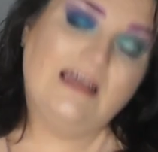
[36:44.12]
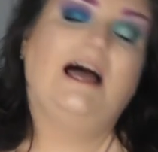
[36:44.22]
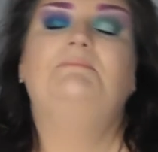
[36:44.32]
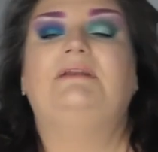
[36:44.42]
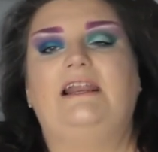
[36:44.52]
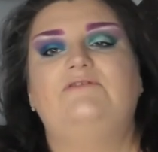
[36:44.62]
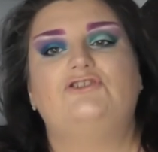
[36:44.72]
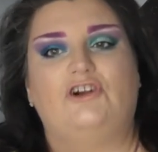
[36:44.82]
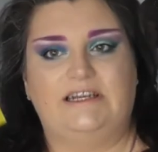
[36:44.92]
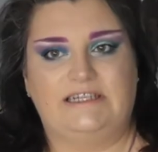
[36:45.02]
I'm glad I've
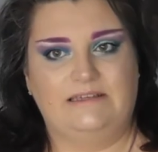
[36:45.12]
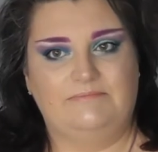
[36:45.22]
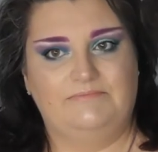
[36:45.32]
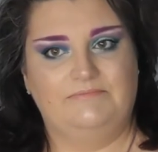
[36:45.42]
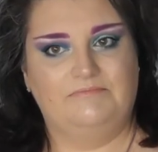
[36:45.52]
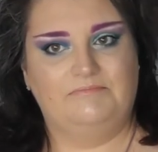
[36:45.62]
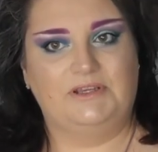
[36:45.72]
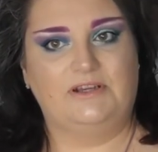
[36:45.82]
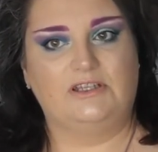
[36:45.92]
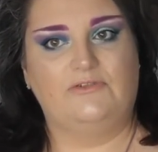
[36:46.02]
tried it
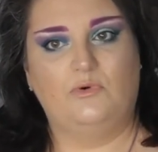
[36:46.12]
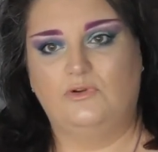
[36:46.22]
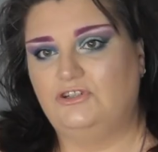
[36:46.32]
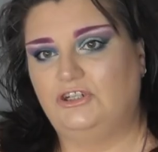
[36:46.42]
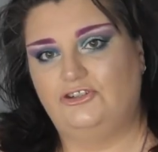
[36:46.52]
because I've wanted